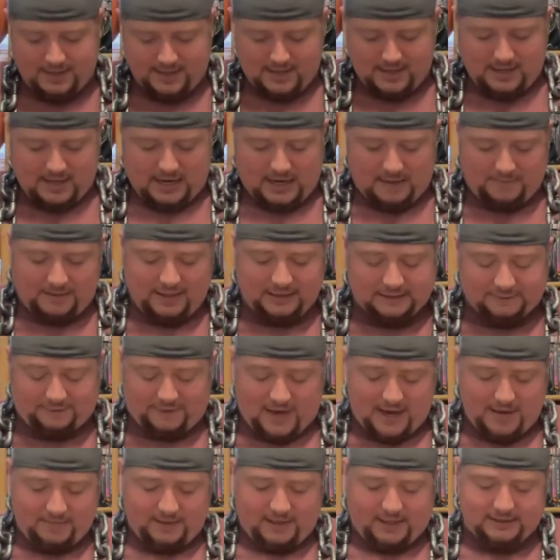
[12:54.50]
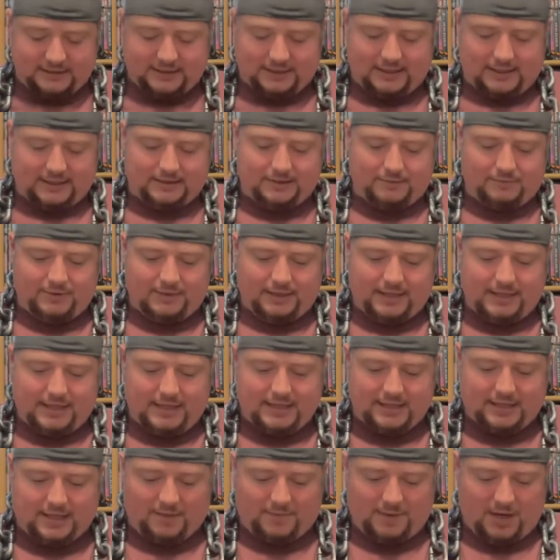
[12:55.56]
Uh, but it's fine because it doesn't really
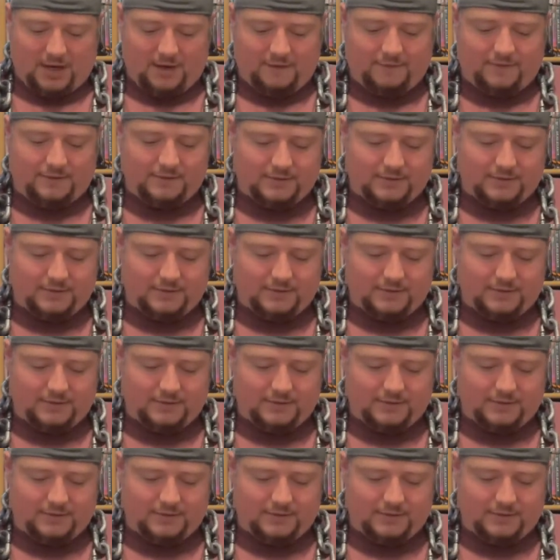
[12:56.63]
need to come off.